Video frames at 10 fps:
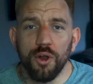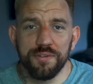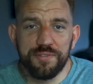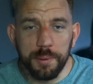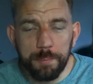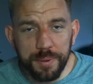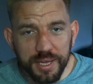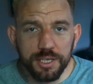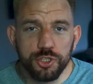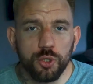One of the
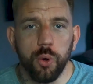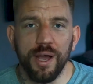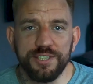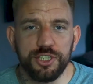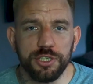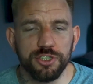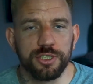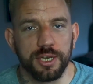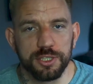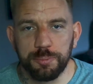biggest
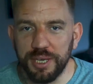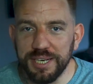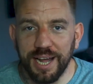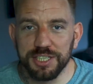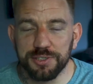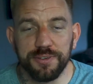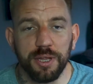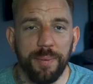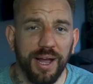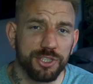questions that has been asked
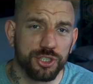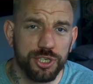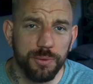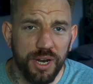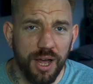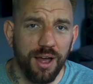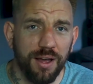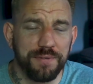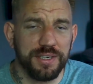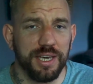for the past two and a
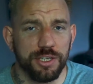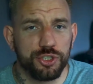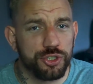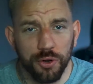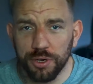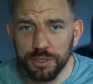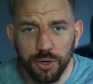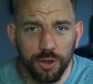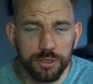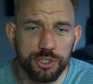half years
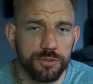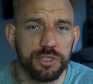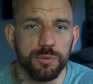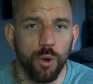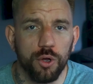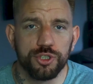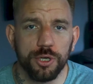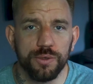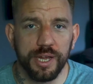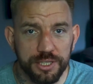during Call of Duty
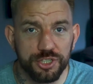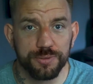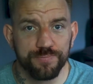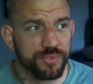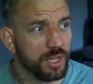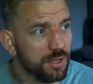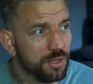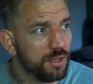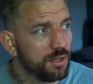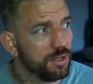Warzone is
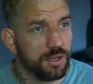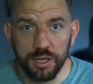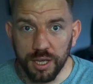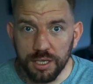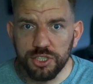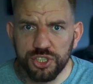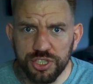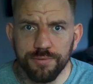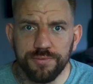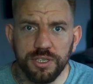is
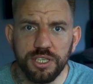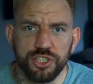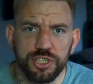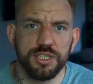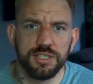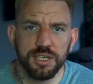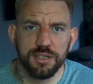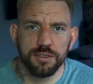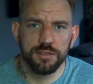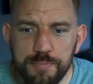Symfuhny cheating?